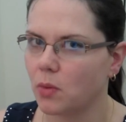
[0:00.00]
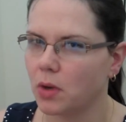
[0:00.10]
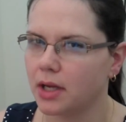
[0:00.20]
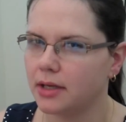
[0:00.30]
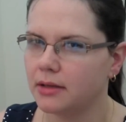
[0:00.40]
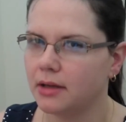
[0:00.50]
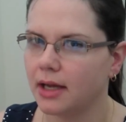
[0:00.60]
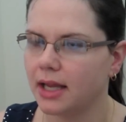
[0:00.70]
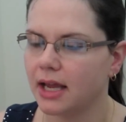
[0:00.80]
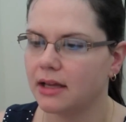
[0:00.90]
one
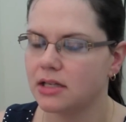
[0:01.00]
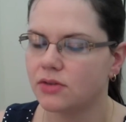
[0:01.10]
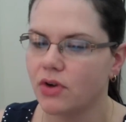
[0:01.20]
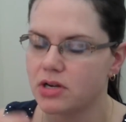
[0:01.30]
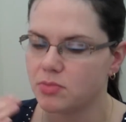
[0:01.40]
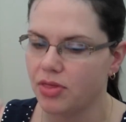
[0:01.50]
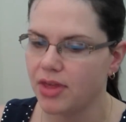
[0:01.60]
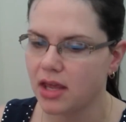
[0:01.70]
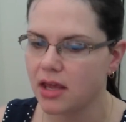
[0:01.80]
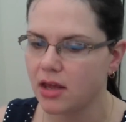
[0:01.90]
again as far as my
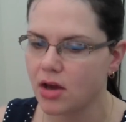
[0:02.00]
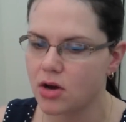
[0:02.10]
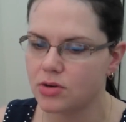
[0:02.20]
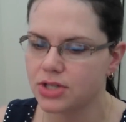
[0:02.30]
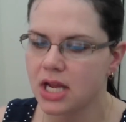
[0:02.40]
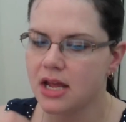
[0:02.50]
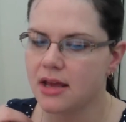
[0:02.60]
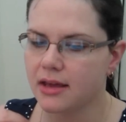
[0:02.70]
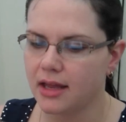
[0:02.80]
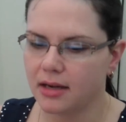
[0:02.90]
thinking goes,
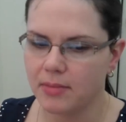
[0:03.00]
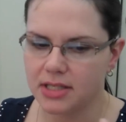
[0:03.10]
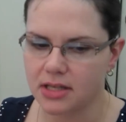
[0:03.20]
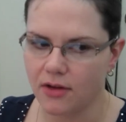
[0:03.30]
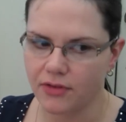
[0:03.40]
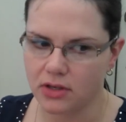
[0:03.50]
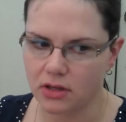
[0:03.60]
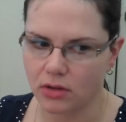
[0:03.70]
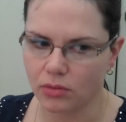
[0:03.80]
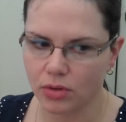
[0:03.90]
getting myself into
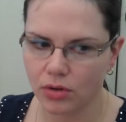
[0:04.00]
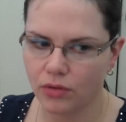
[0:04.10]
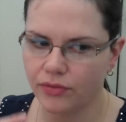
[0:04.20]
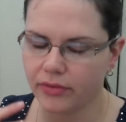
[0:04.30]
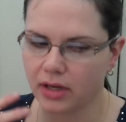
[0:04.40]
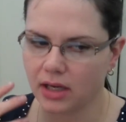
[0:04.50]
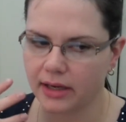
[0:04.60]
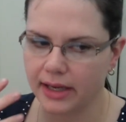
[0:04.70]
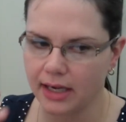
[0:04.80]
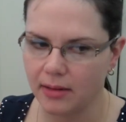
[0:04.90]
the groove,
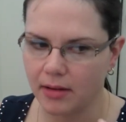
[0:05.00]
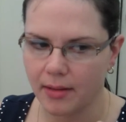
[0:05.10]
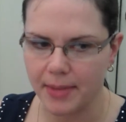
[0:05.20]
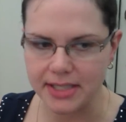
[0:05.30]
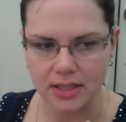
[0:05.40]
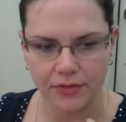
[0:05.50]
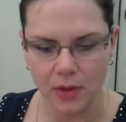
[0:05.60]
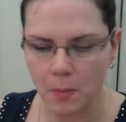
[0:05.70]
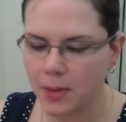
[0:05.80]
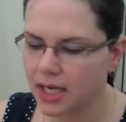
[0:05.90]
getting myself
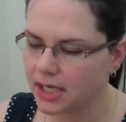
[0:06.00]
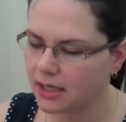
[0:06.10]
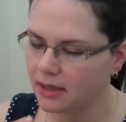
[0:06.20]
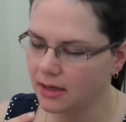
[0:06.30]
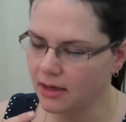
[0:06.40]
committed.